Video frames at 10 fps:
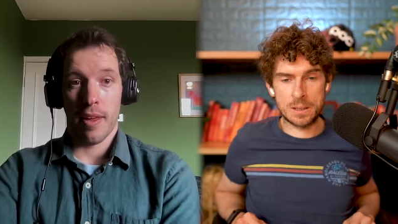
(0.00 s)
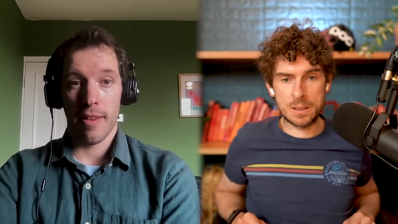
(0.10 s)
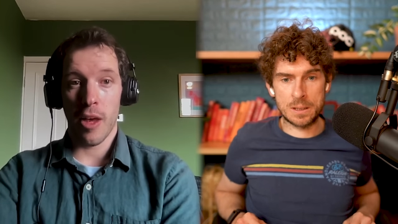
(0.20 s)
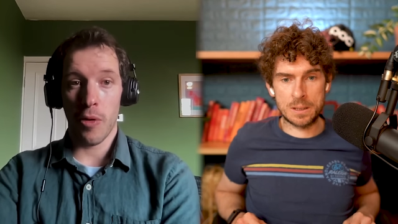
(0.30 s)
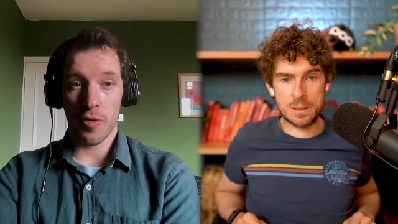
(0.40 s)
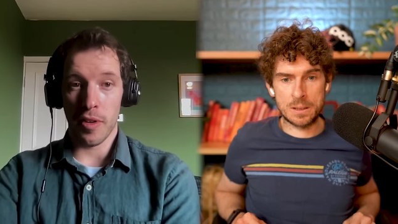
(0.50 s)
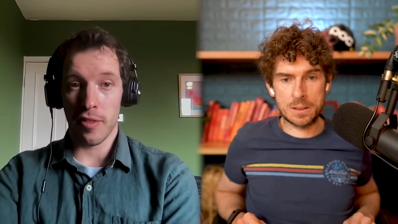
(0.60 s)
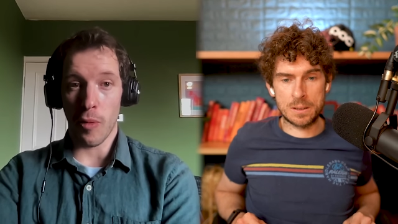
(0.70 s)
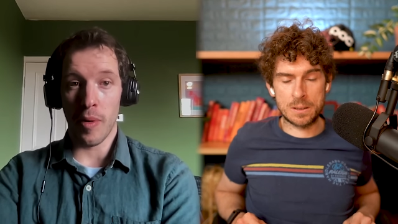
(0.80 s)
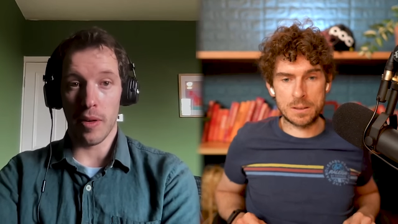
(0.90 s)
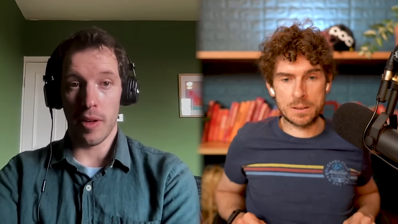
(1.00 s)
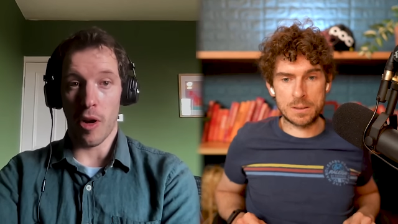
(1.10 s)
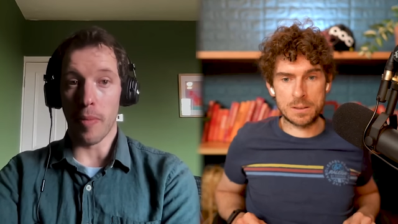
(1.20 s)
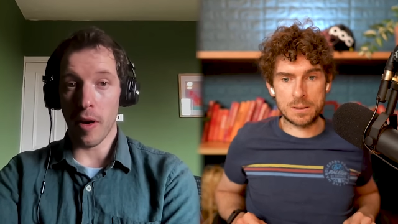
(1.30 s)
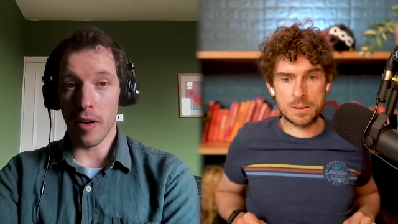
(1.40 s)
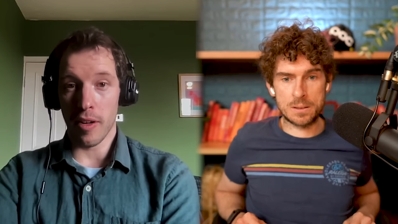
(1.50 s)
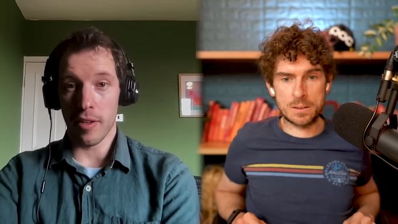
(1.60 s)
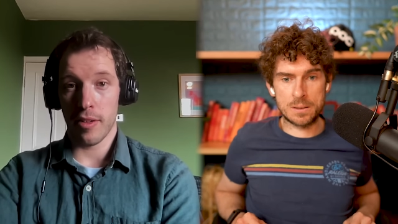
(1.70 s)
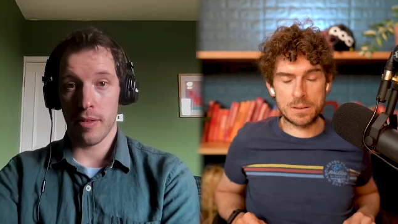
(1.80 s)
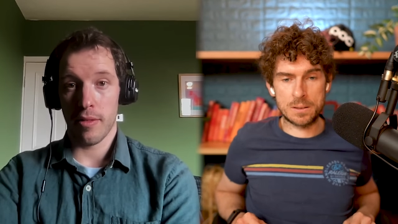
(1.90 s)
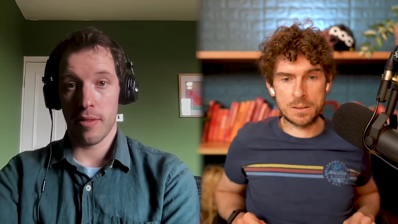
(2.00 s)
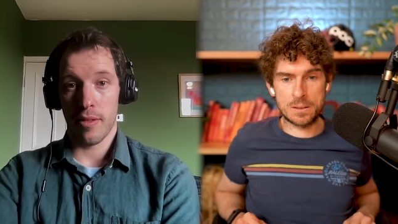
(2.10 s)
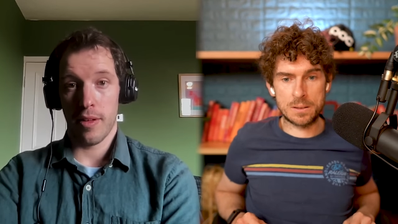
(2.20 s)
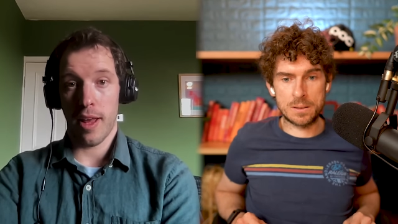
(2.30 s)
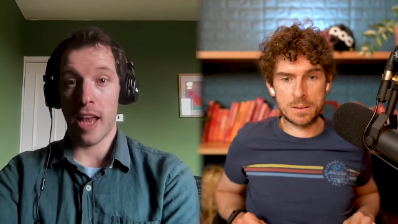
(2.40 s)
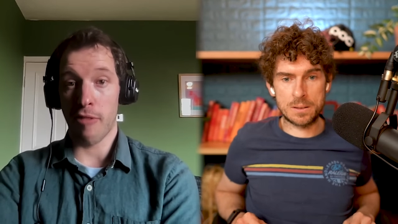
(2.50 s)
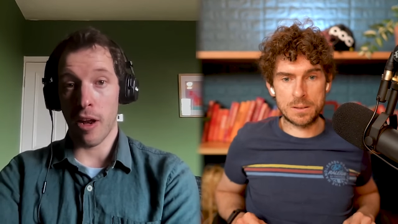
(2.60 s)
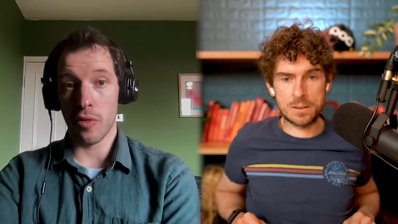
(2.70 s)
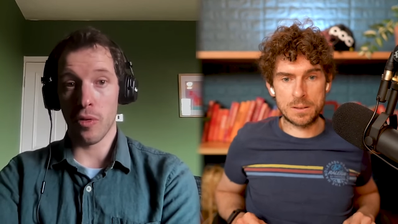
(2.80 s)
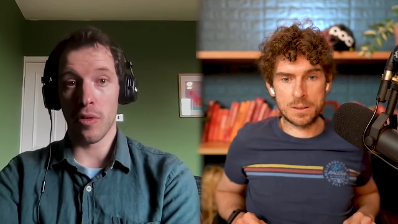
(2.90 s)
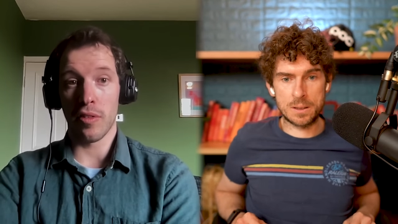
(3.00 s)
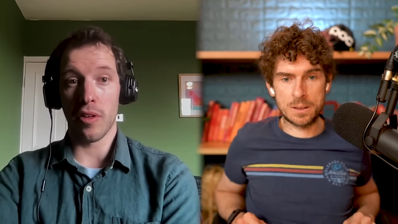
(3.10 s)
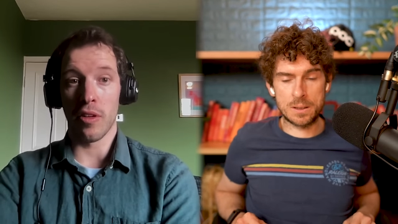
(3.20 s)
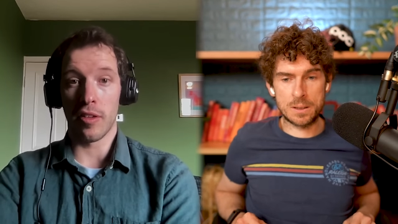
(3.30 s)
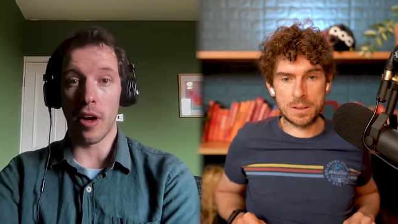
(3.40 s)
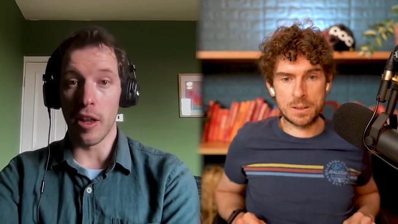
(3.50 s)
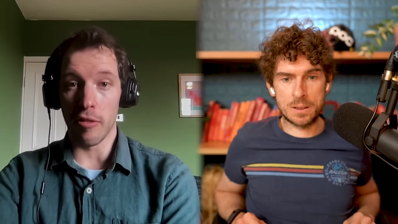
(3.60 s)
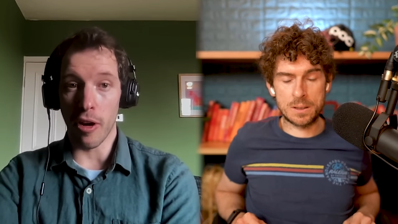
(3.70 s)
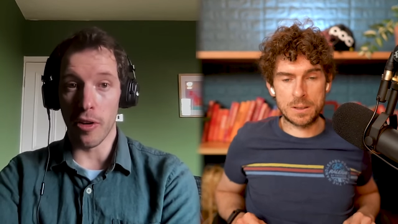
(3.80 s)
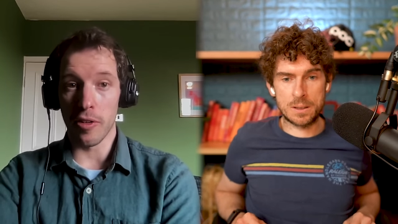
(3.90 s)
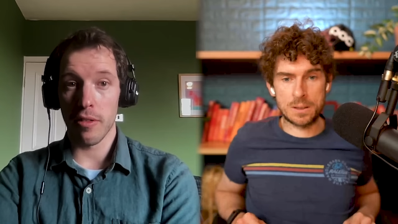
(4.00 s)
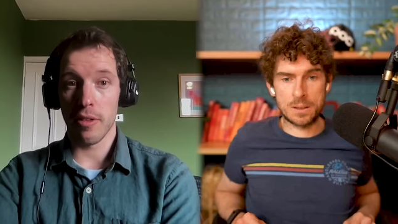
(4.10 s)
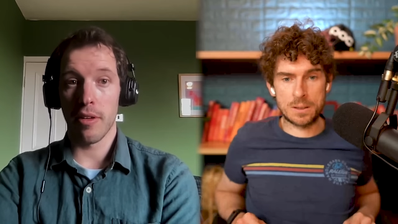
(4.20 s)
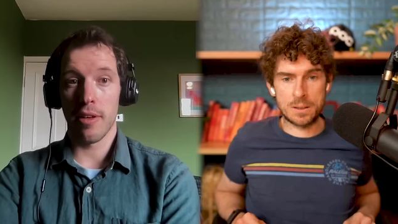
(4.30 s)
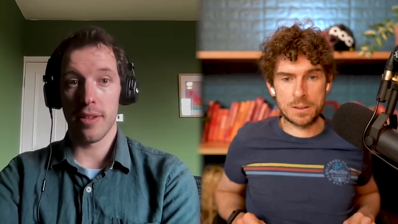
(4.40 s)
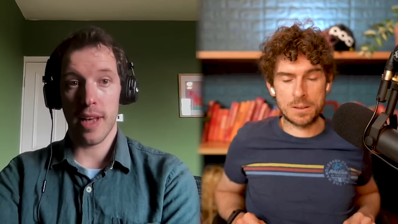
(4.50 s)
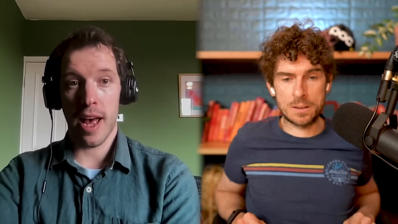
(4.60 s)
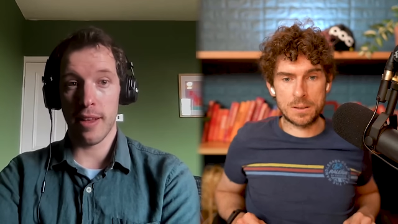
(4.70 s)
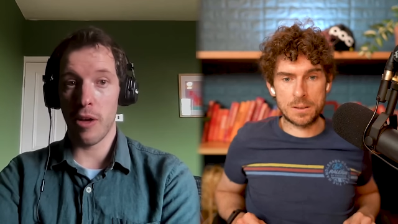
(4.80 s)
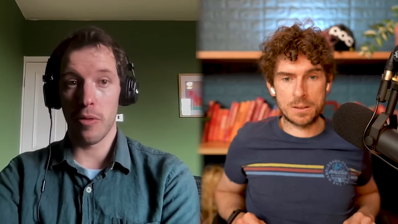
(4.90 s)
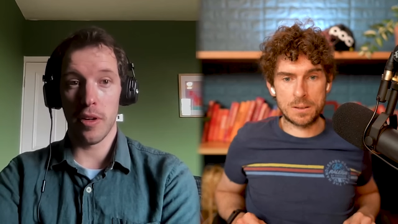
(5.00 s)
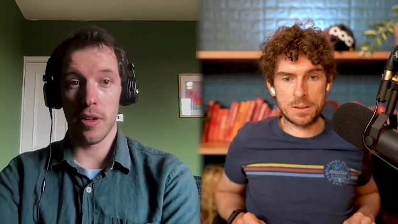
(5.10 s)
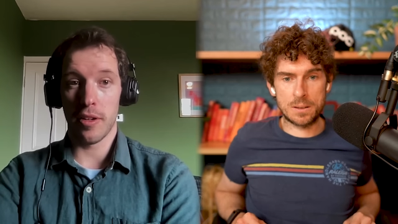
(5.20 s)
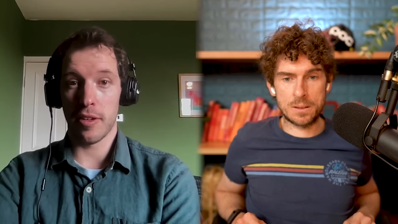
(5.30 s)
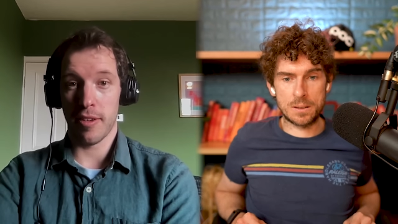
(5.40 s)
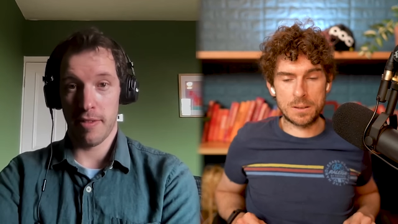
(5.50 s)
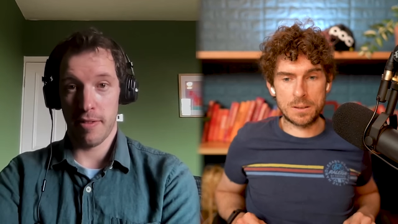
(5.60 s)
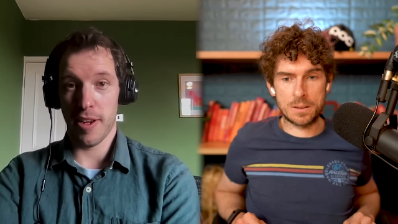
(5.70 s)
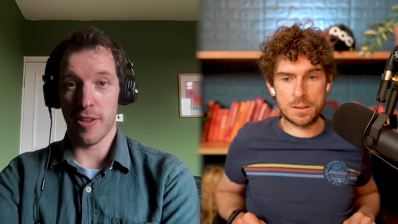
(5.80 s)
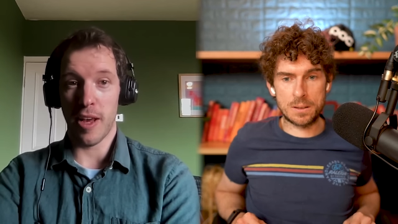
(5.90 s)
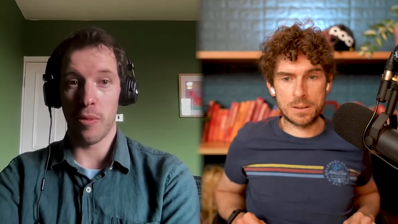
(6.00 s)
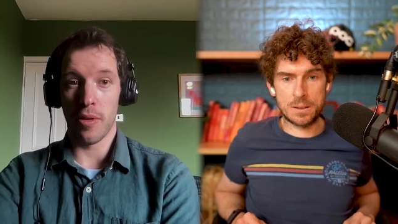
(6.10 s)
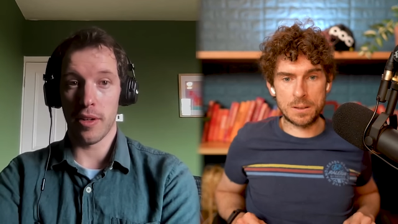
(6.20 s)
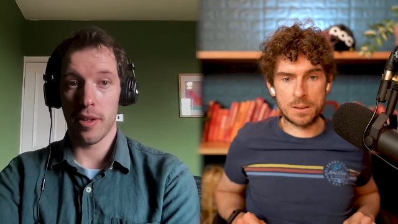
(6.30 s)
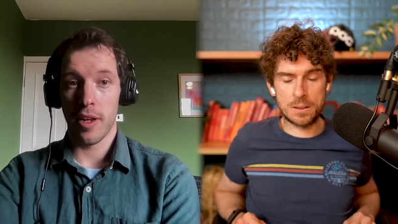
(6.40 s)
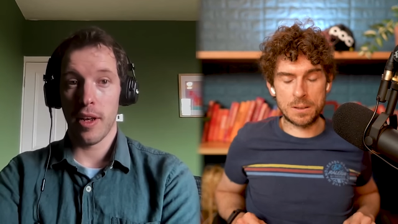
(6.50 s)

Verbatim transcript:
Speaker 1: they would often stop at you know bars in Grand Tours on the side of the road, and they would you know they would